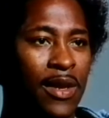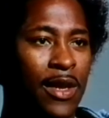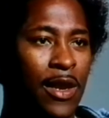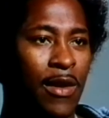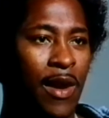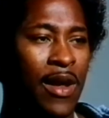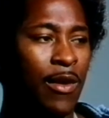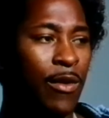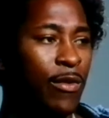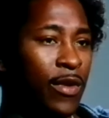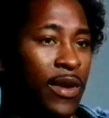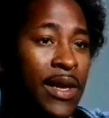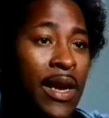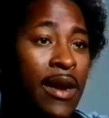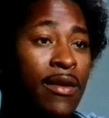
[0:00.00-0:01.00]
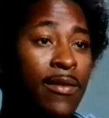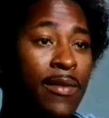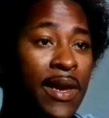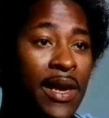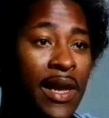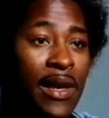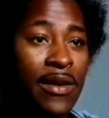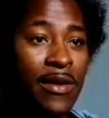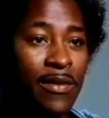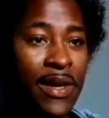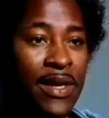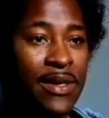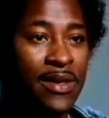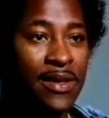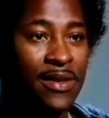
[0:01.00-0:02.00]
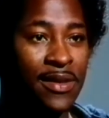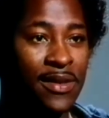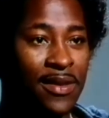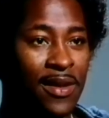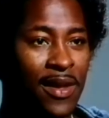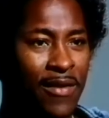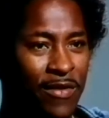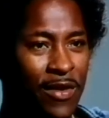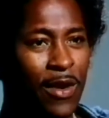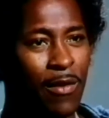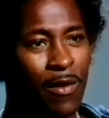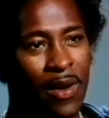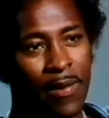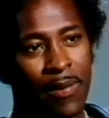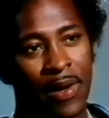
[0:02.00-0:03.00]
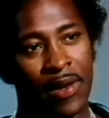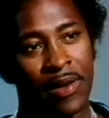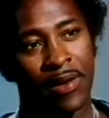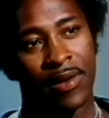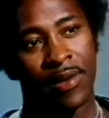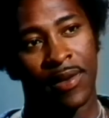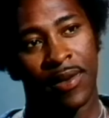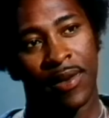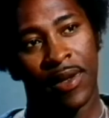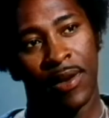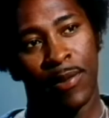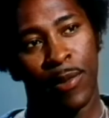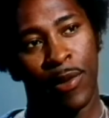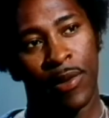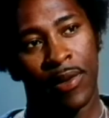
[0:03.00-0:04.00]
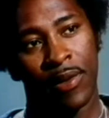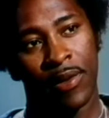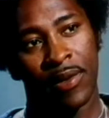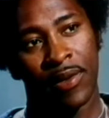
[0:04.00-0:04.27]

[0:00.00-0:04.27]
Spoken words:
don't really care to be an anti-racist, if you know what I mean, anymore.